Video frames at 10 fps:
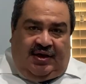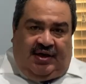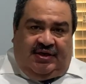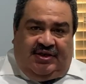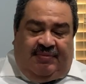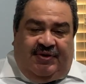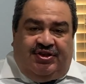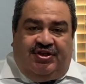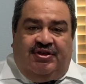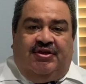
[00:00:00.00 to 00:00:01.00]
As I
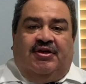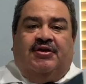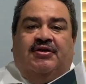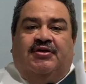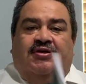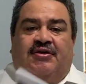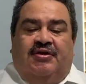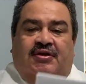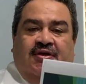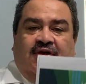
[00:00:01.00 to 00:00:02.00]
mentioned,
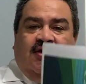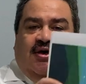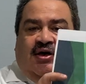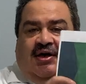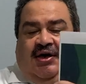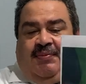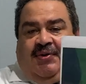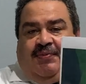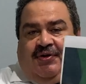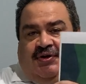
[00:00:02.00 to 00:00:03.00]
I
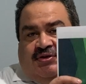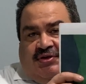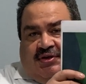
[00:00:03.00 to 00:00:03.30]
prepared